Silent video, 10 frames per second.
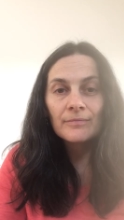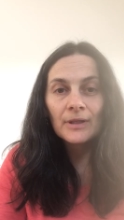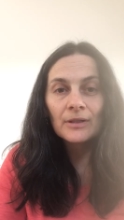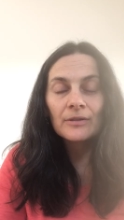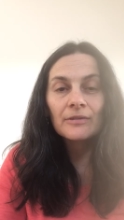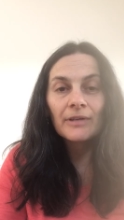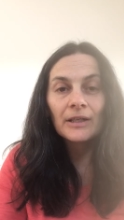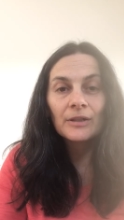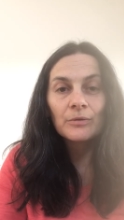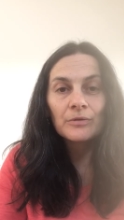I learnt the
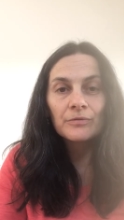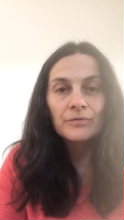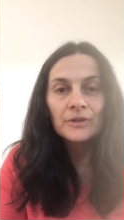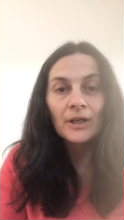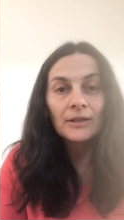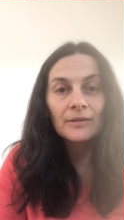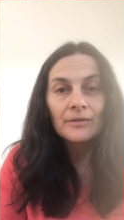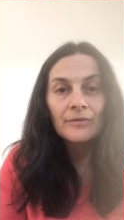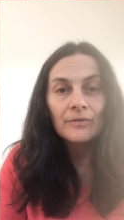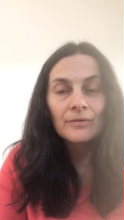value of
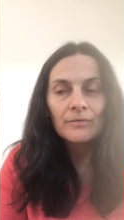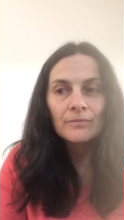silence.